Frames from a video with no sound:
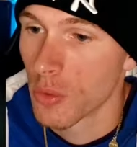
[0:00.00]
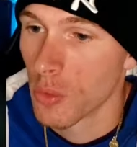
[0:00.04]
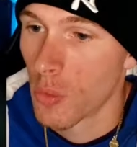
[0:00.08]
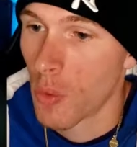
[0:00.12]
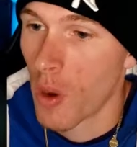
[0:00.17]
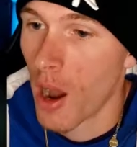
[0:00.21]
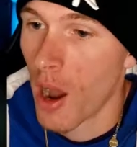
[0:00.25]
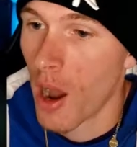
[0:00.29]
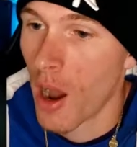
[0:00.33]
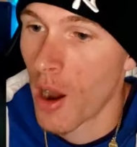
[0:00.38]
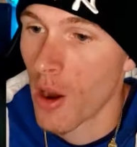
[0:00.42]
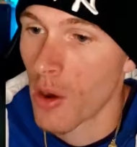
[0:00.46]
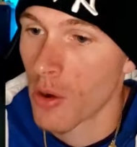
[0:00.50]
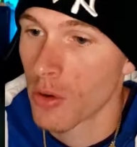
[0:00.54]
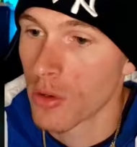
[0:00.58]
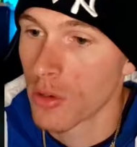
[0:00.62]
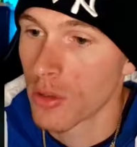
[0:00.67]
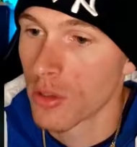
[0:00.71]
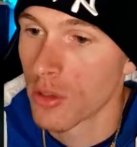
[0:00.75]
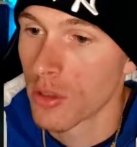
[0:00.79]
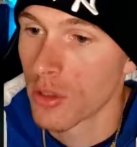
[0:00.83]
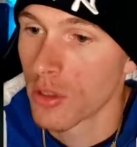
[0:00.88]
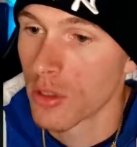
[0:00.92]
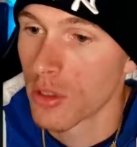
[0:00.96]
Wow.
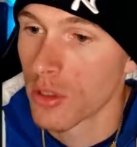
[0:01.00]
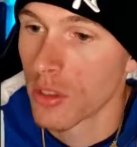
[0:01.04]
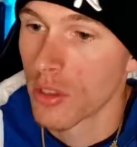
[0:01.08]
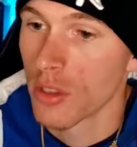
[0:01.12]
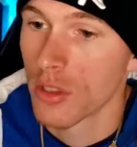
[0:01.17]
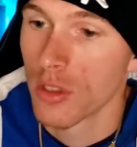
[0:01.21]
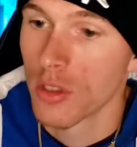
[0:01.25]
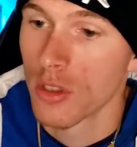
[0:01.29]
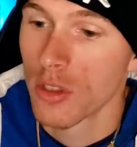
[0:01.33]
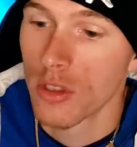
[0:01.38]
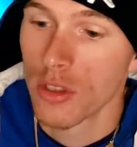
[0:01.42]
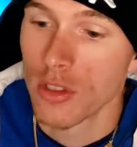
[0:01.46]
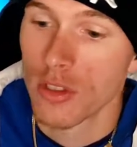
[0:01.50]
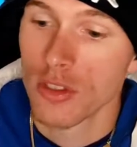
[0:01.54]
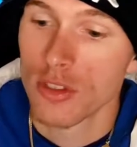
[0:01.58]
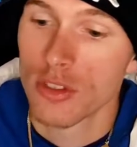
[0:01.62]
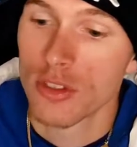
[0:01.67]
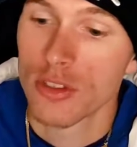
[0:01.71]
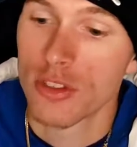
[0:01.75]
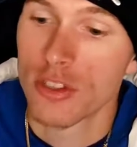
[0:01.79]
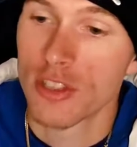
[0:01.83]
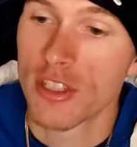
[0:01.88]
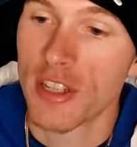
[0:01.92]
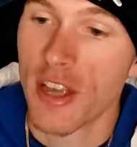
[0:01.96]

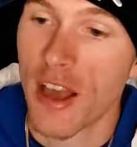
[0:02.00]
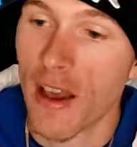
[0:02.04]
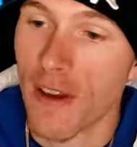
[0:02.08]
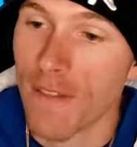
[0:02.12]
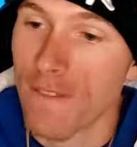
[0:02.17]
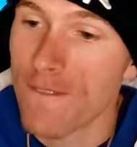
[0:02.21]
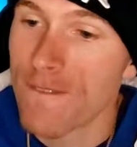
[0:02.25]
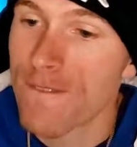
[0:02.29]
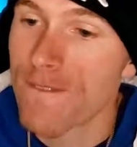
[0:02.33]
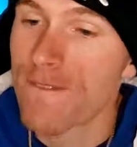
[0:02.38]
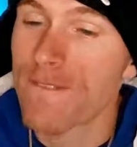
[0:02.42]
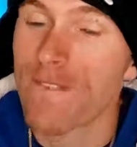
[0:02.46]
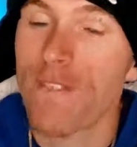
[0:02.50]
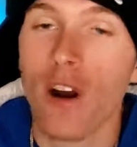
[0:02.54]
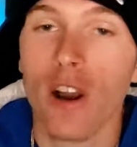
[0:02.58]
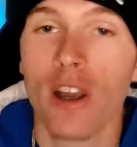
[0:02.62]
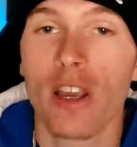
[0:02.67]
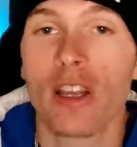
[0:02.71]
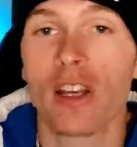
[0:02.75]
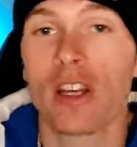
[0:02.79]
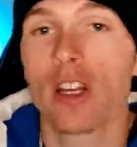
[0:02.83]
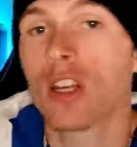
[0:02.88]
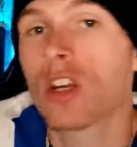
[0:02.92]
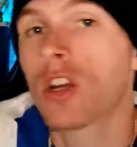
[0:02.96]
See, I
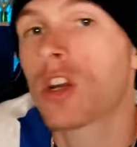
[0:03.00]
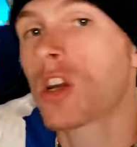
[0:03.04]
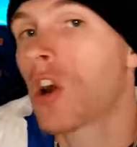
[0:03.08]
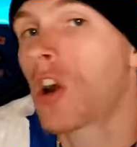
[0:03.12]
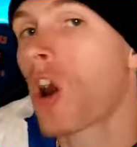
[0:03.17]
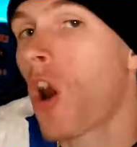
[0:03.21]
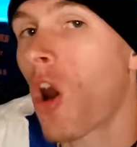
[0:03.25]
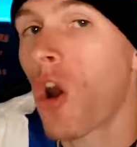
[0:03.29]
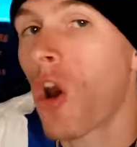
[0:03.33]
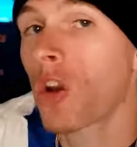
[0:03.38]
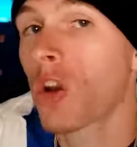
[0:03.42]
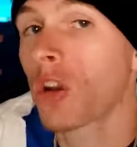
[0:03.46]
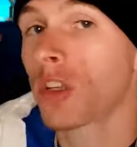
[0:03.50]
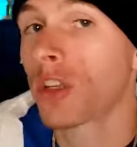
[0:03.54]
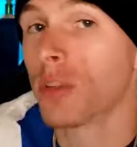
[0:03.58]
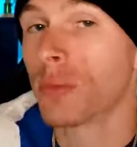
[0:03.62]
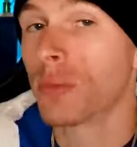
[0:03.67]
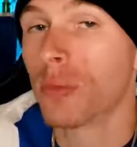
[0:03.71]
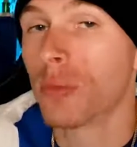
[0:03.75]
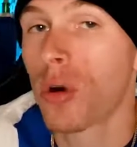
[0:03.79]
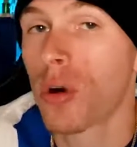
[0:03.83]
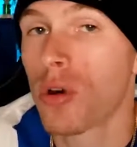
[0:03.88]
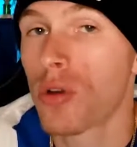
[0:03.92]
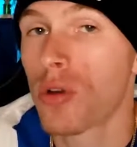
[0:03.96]
fucking called
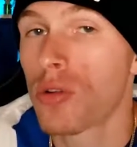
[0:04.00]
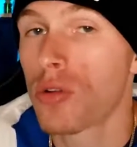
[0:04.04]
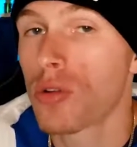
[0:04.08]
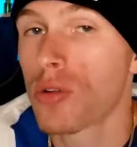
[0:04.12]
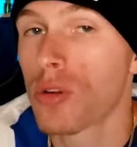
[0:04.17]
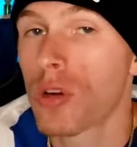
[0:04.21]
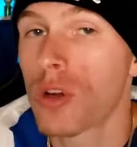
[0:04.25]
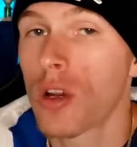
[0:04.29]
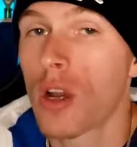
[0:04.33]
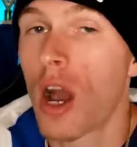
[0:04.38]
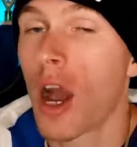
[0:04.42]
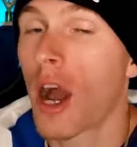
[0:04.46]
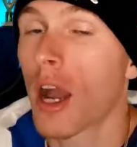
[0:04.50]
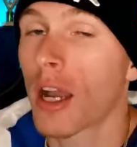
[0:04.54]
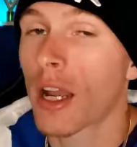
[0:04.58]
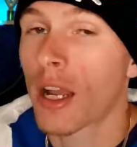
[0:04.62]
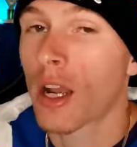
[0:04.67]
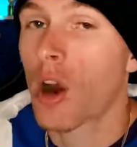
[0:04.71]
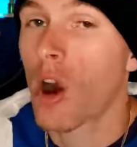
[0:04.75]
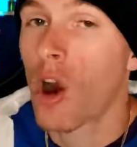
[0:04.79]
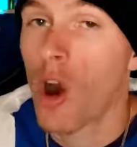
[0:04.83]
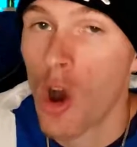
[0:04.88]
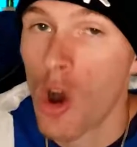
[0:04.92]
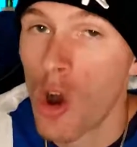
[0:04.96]
it, bro. I
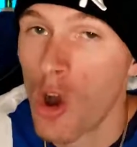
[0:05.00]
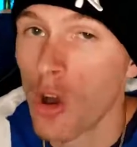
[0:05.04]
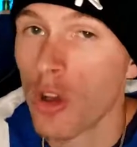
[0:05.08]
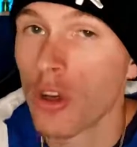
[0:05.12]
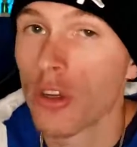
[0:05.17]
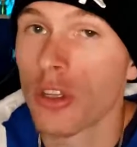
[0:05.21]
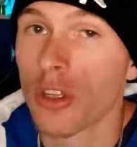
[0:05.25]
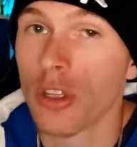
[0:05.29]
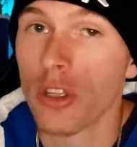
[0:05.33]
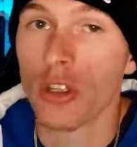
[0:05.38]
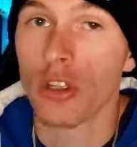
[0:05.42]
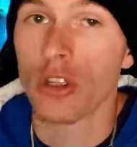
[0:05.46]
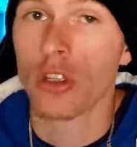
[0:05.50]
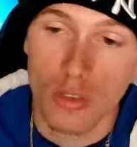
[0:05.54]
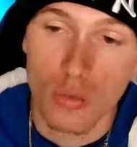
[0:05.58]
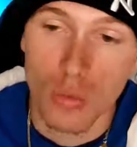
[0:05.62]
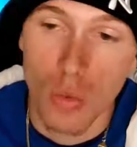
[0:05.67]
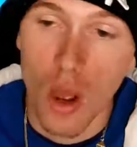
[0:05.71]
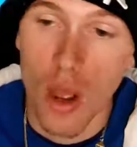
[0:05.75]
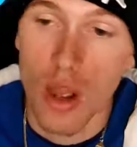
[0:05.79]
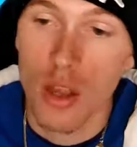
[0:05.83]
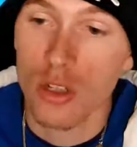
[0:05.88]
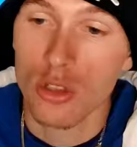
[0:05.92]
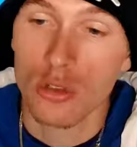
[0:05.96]
called it. Because
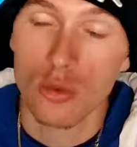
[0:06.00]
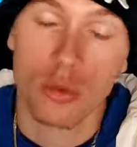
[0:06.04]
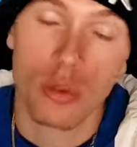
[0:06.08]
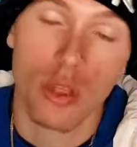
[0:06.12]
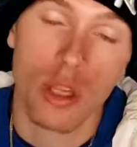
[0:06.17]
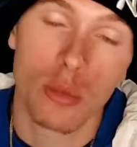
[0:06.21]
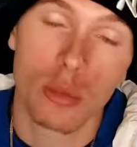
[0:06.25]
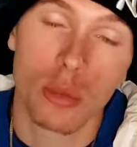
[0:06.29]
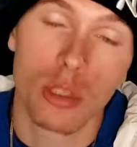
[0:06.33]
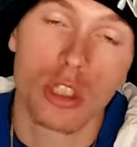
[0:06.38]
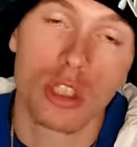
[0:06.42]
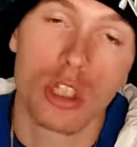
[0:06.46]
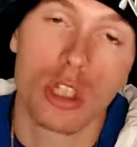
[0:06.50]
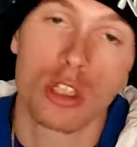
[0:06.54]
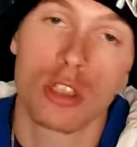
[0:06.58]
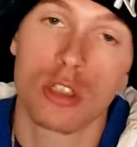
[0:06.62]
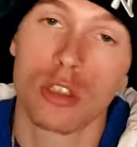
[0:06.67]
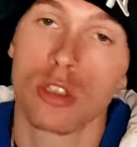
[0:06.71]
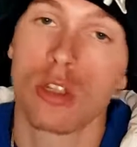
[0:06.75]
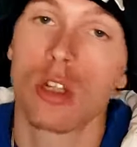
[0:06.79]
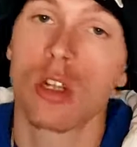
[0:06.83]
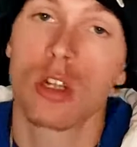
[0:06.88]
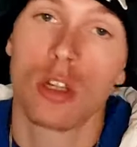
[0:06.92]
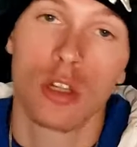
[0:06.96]
why else would they be
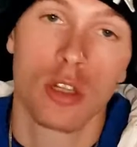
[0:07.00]
chasing?